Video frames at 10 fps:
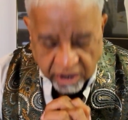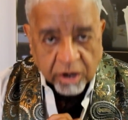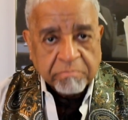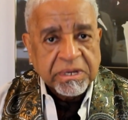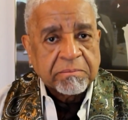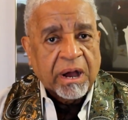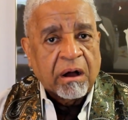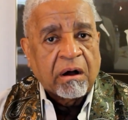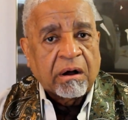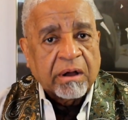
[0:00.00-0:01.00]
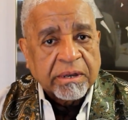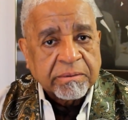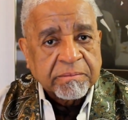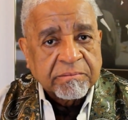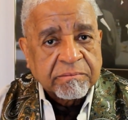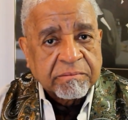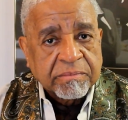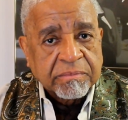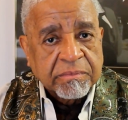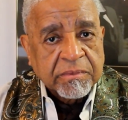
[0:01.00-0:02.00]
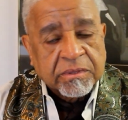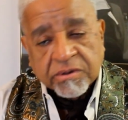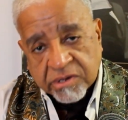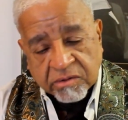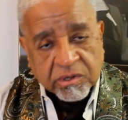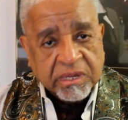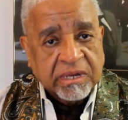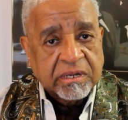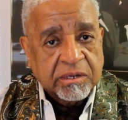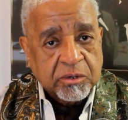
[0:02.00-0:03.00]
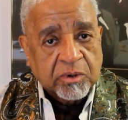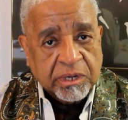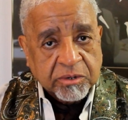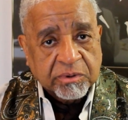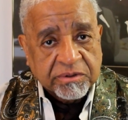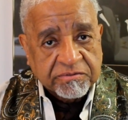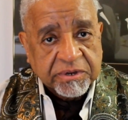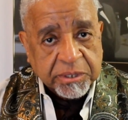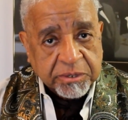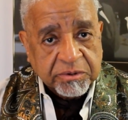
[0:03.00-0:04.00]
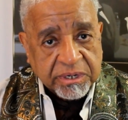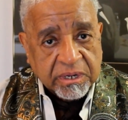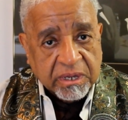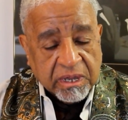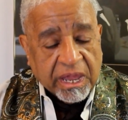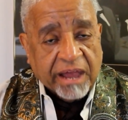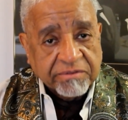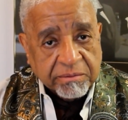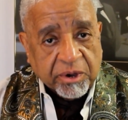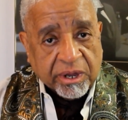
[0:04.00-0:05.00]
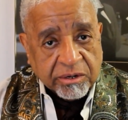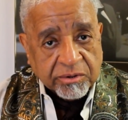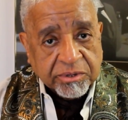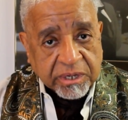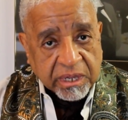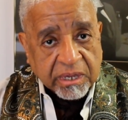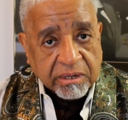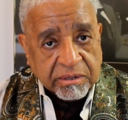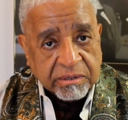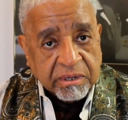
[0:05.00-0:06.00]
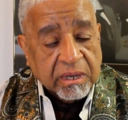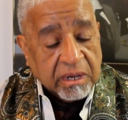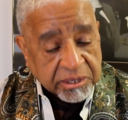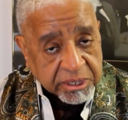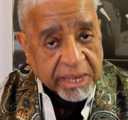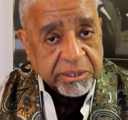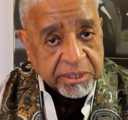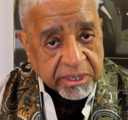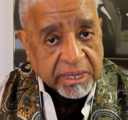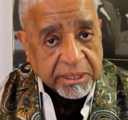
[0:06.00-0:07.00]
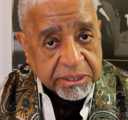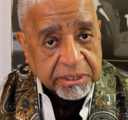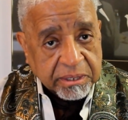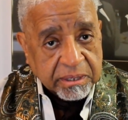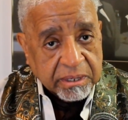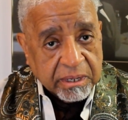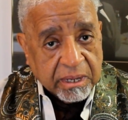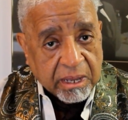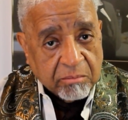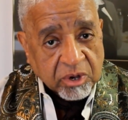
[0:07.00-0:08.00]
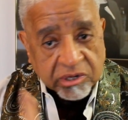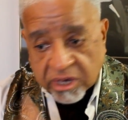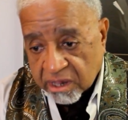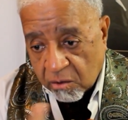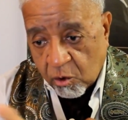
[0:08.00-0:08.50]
Hurt me to my heart to see what they did to 125th Street after Martin Luther King's assassination. Because as I